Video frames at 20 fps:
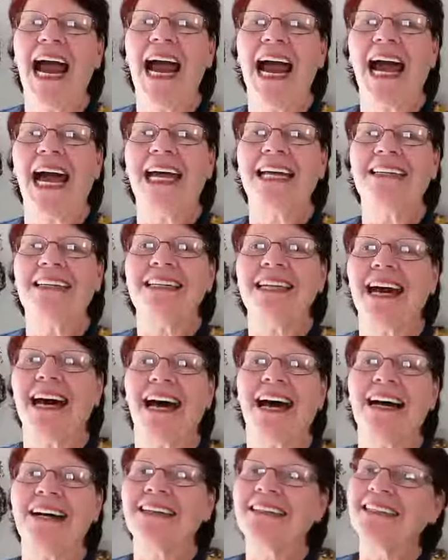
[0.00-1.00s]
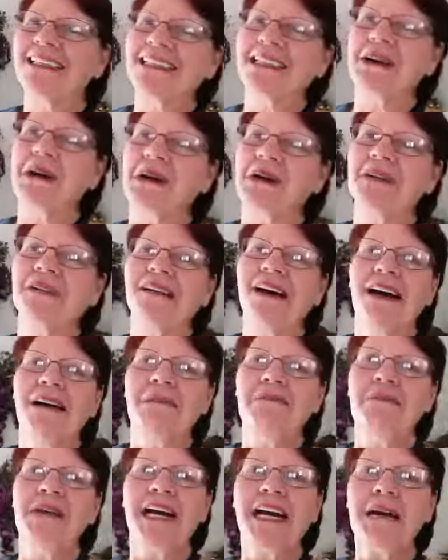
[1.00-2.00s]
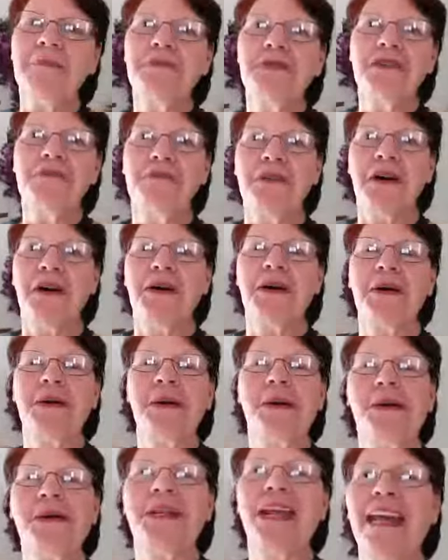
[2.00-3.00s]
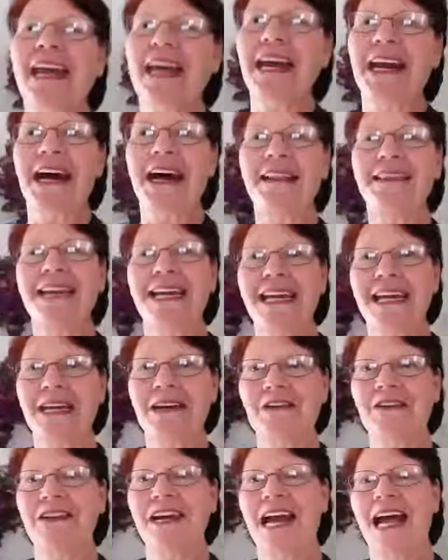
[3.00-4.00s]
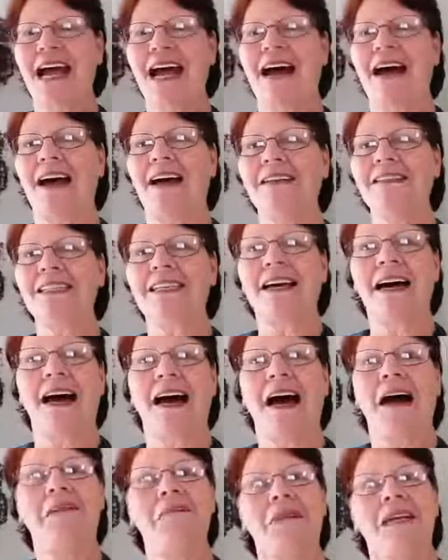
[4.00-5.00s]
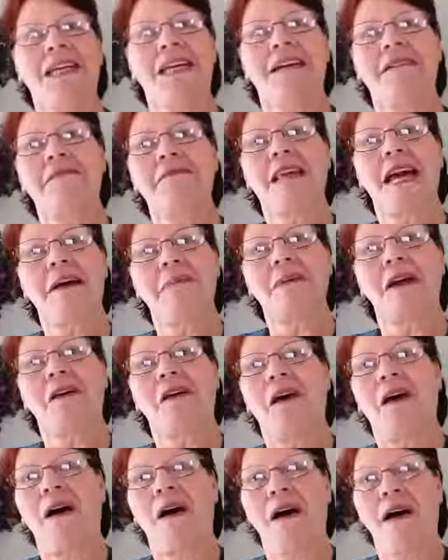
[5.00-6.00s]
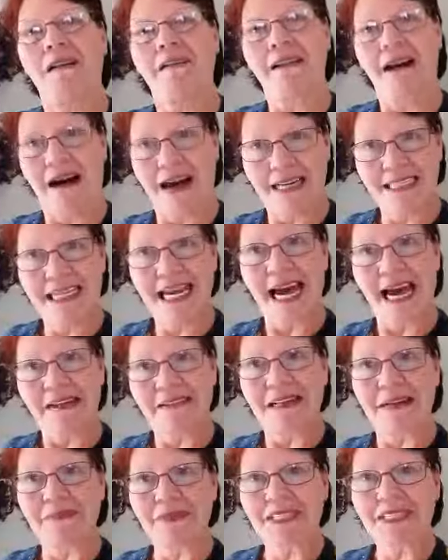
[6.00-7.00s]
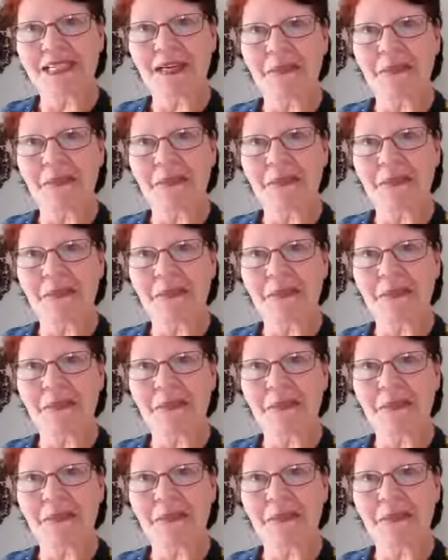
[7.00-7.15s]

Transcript: And so pick up the phone, get on the internet, give them a call, contact them